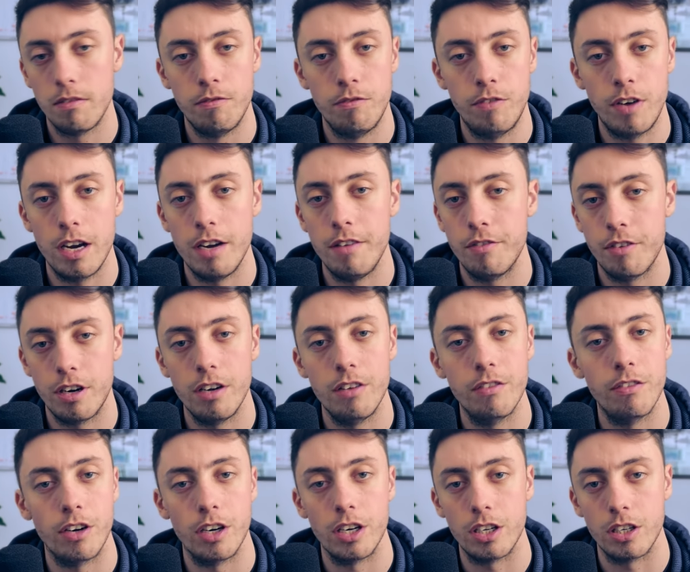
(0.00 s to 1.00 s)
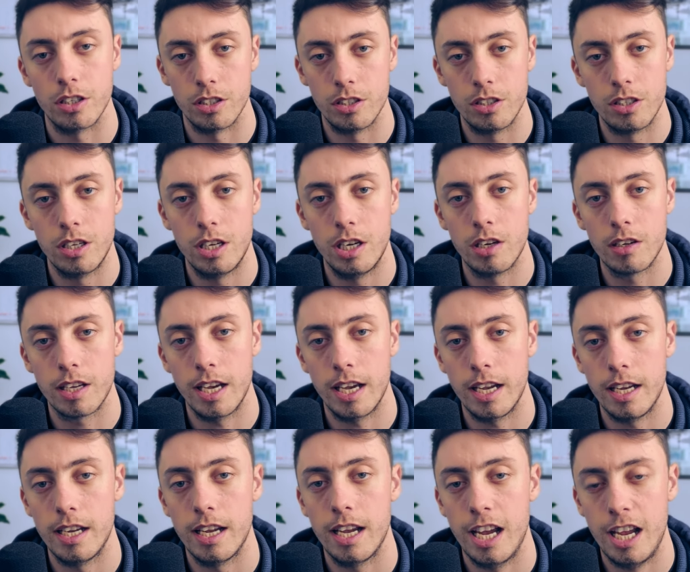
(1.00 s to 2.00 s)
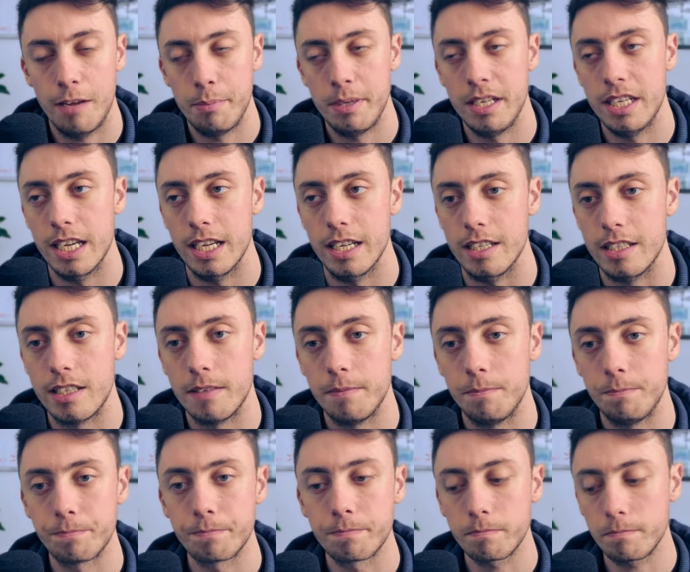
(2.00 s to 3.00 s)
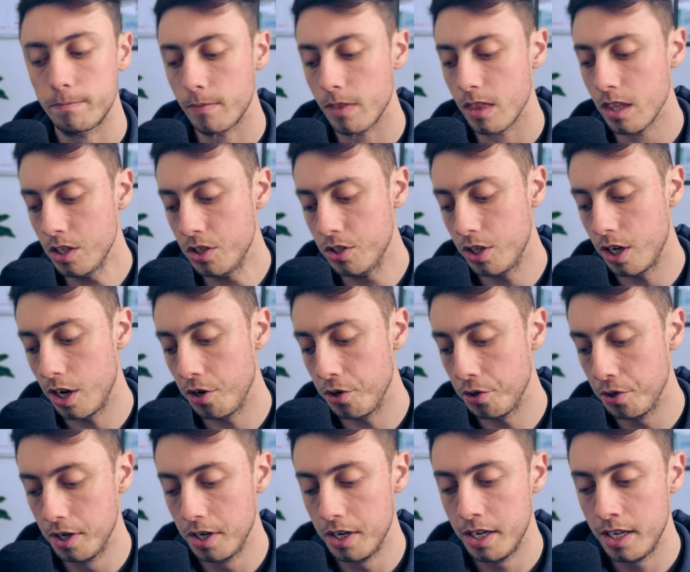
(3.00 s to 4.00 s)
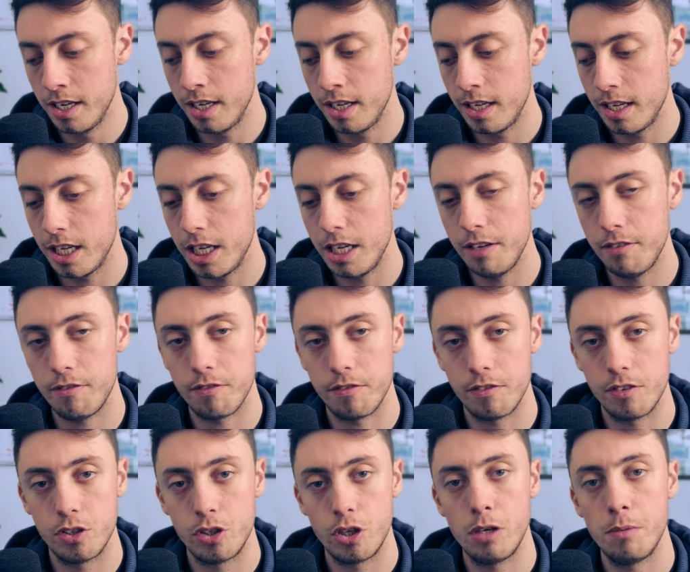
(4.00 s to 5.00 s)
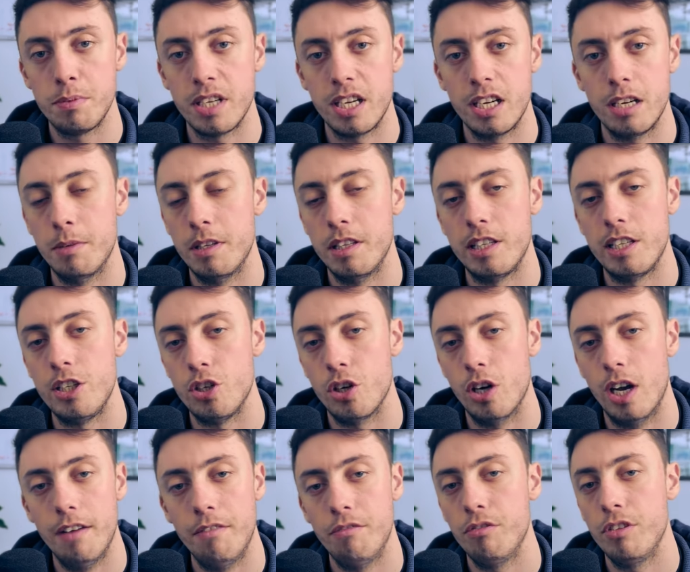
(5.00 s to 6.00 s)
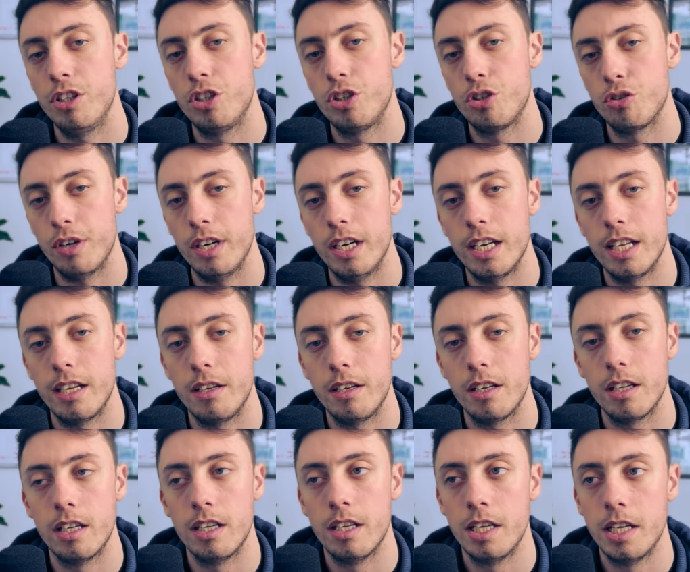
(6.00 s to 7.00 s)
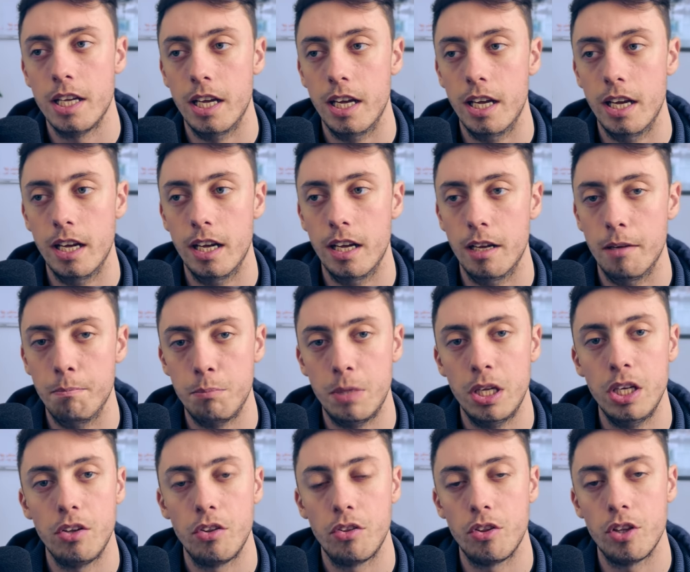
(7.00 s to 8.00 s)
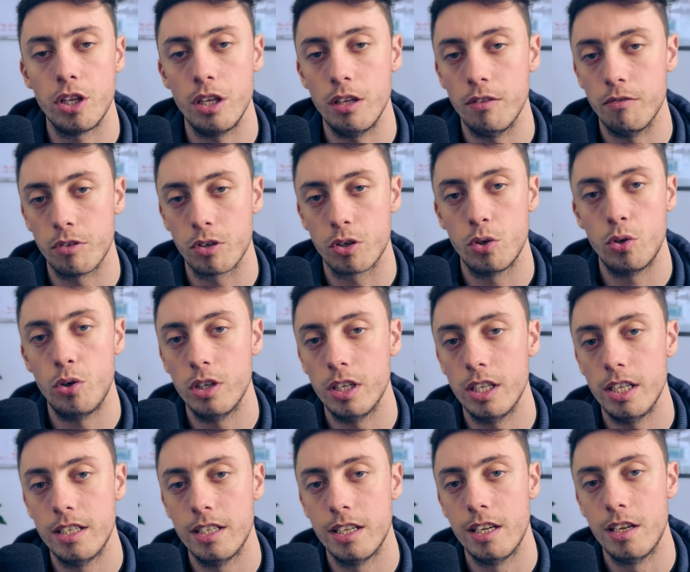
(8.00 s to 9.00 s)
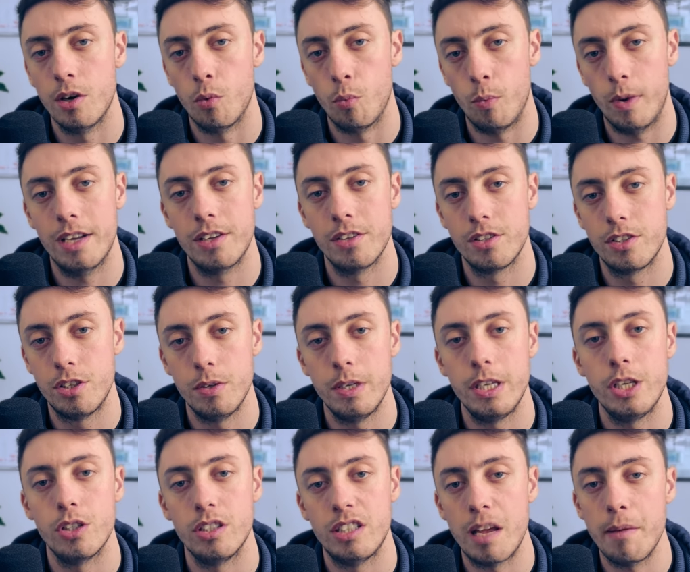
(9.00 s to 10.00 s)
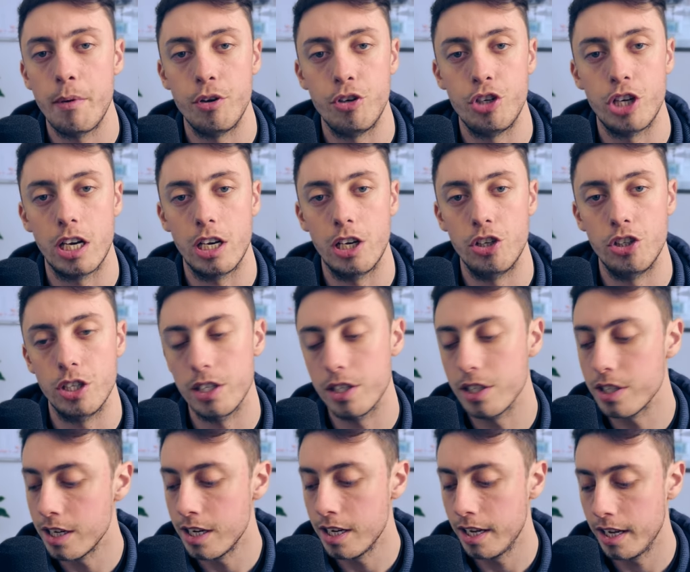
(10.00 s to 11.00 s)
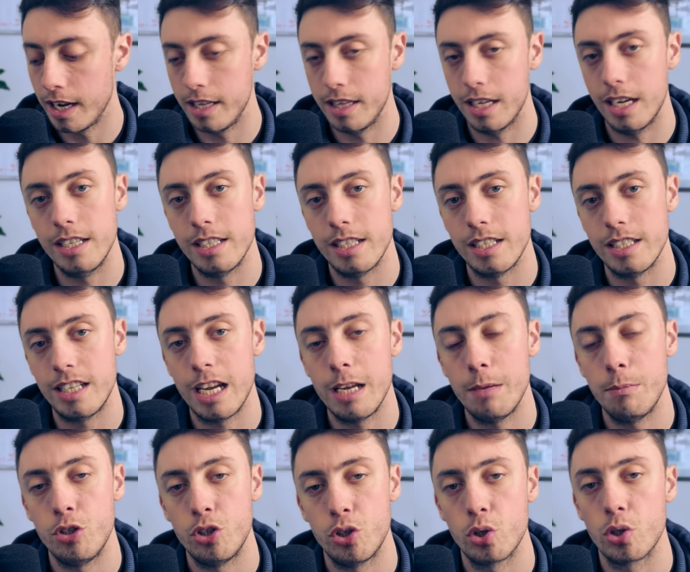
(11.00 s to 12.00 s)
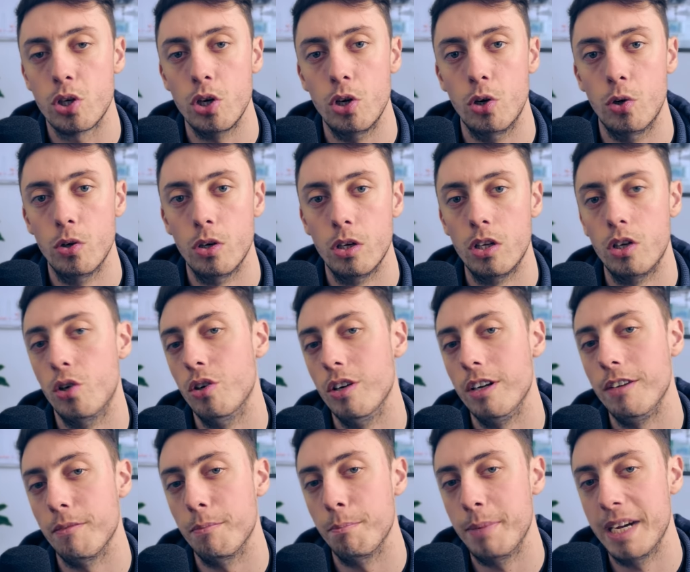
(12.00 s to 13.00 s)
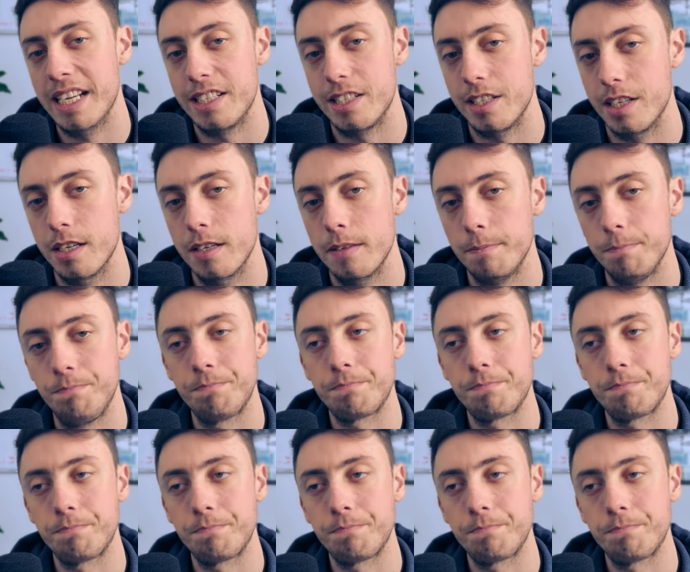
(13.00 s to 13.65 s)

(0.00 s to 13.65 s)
Very, very, very good. Okay, happy days. So if two percent a month is your average trading uh, month that you've recorded whilst doing your demo challenges, and that is the same as your goal or even better,